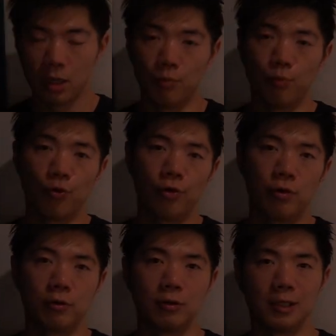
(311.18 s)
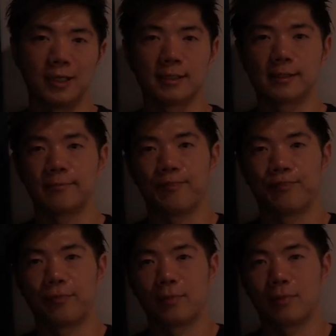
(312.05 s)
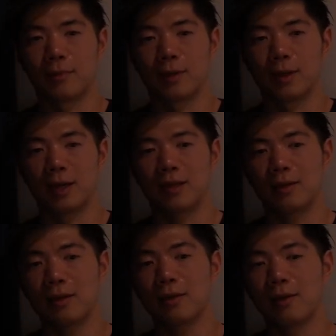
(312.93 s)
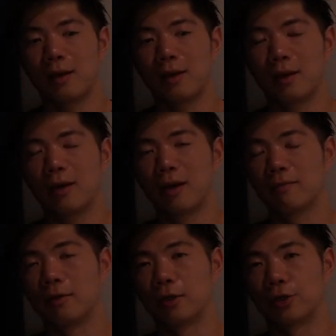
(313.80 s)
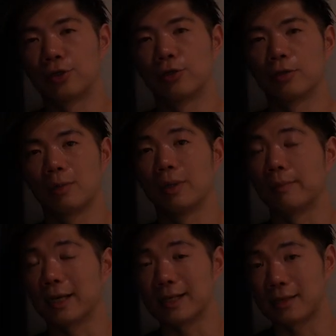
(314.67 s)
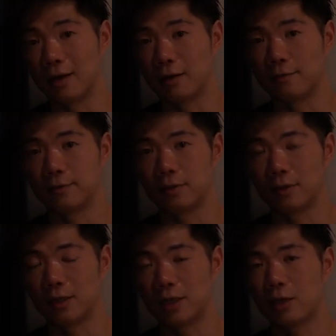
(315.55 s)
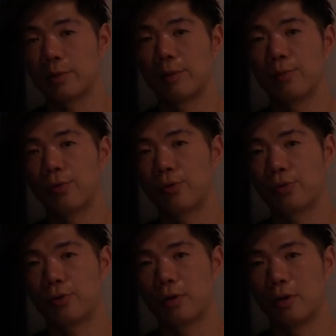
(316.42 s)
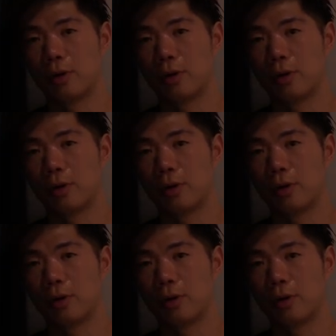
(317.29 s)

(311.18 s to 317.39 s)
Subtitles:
more or less, I think I have learned about myself a little bit more,